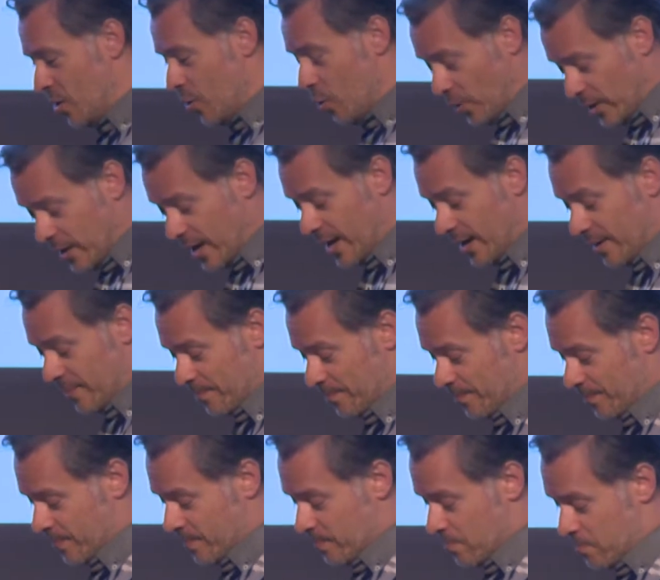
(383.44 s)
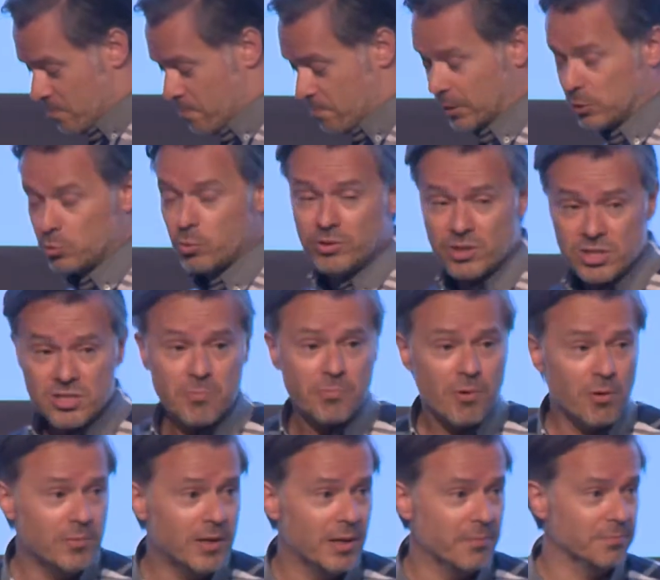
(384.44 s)
Okay, but what is the
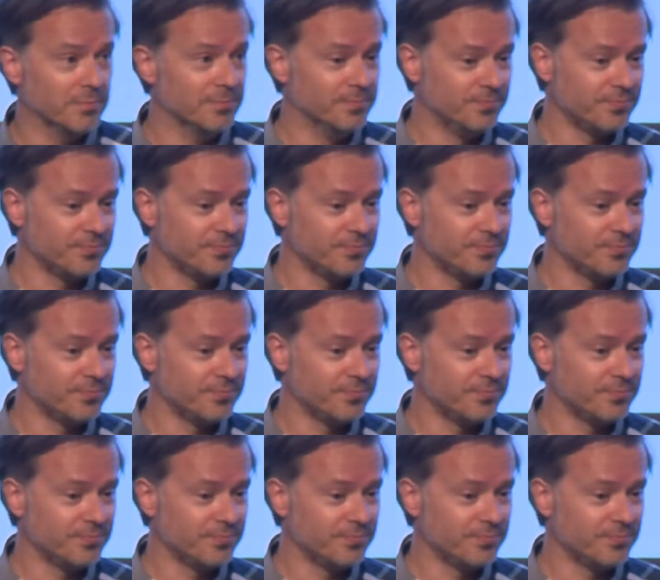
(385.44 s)
problem?